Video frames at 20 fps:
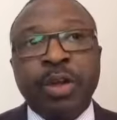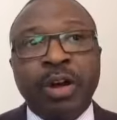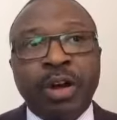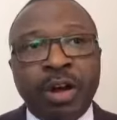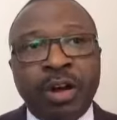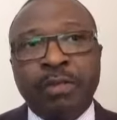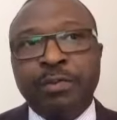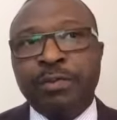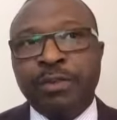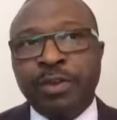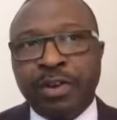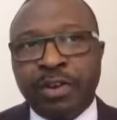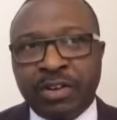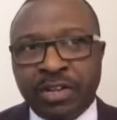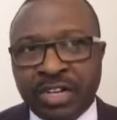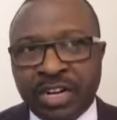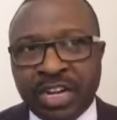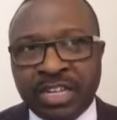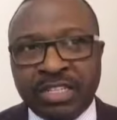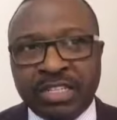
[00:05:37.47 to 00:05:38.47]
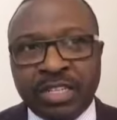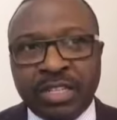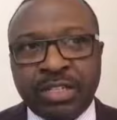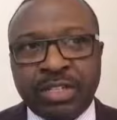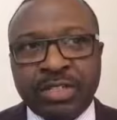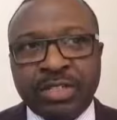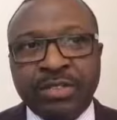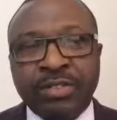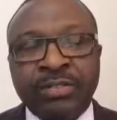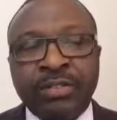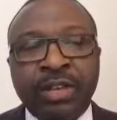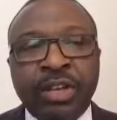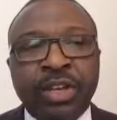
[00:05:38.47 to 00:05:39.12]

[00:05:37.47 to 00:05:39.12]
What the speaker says: of your organization.